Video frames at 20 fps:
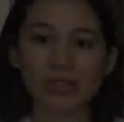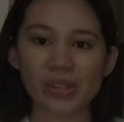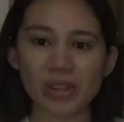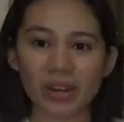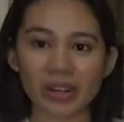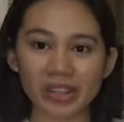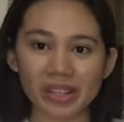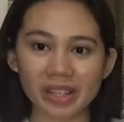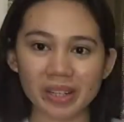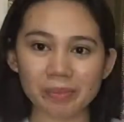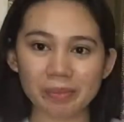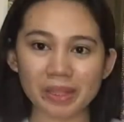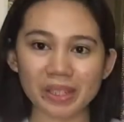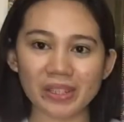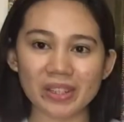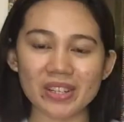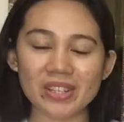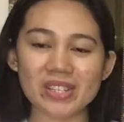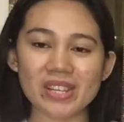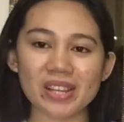Sorry
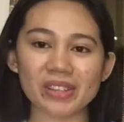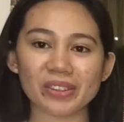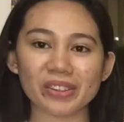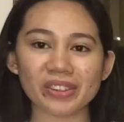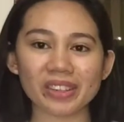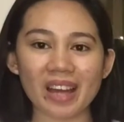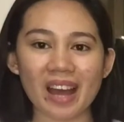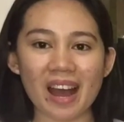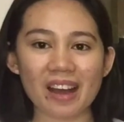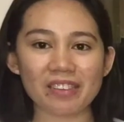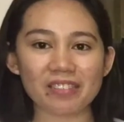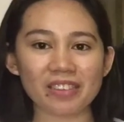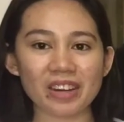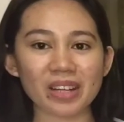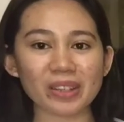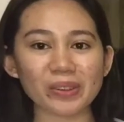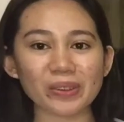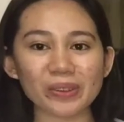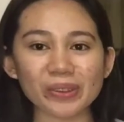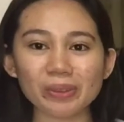because I don't have
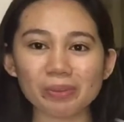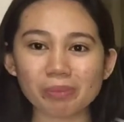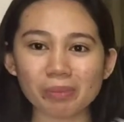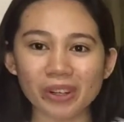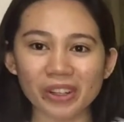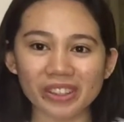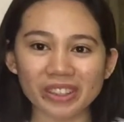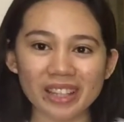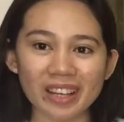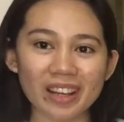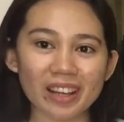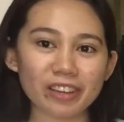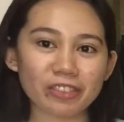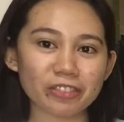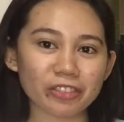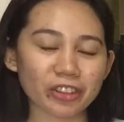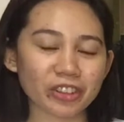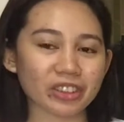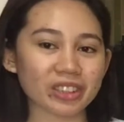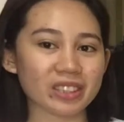a good model
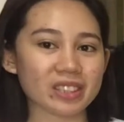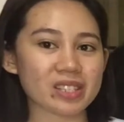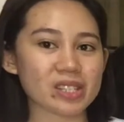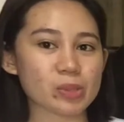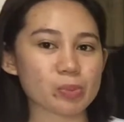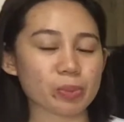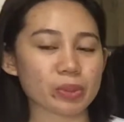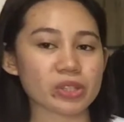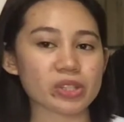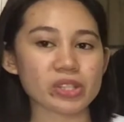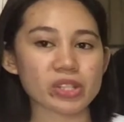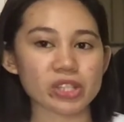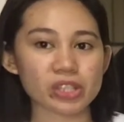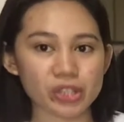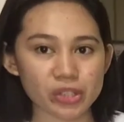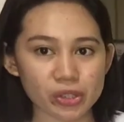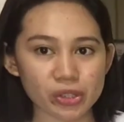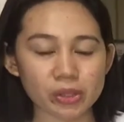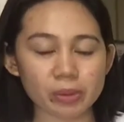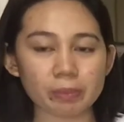for this
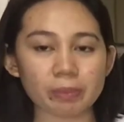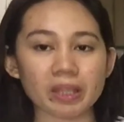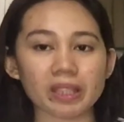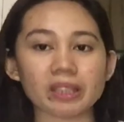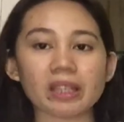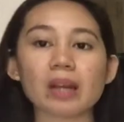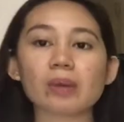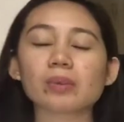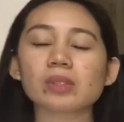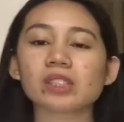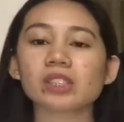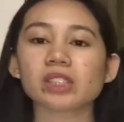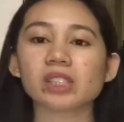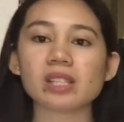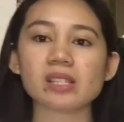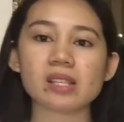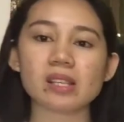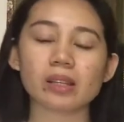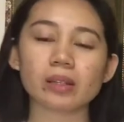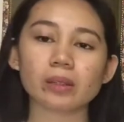procedure but I will
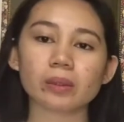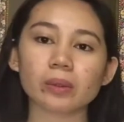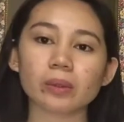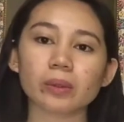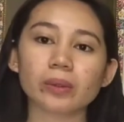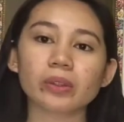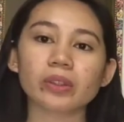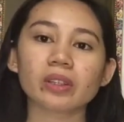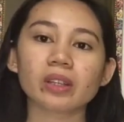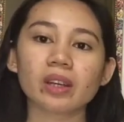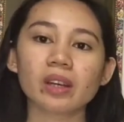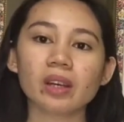just include